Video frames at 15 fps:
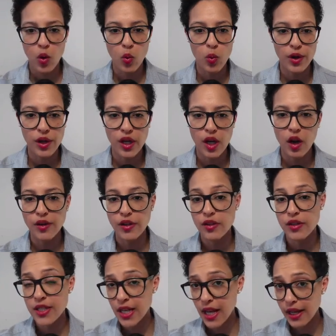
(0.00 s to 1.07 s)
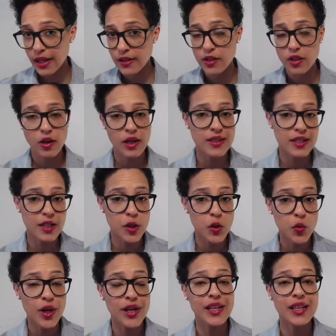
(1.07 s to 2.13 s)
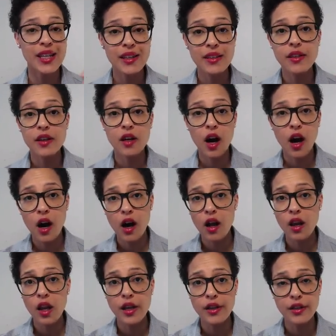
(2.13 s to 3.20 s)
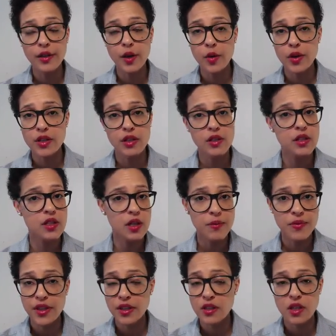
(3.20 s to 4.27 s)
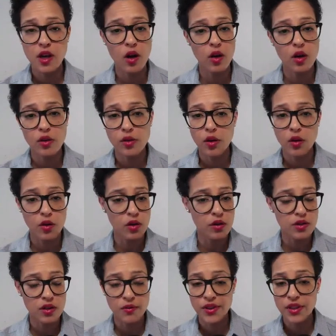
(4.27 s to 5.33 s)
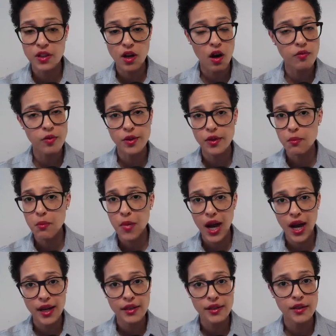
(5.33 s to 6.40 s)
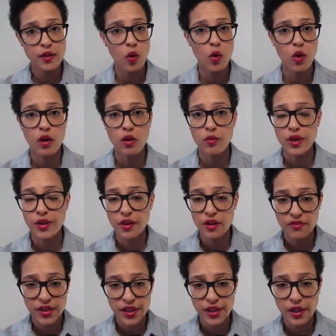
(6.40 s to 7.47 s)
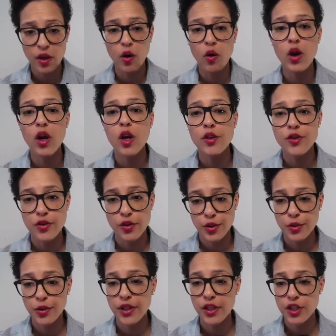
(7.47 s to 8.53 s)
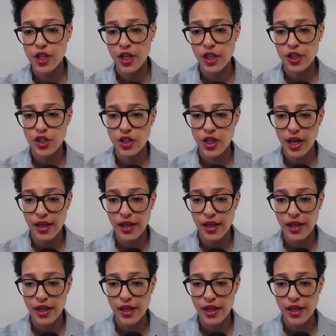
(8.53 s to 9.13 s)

working on your settings. So let's say you're already in the call and you notice that something's not good or something's off with your mic or with your video. So you can change that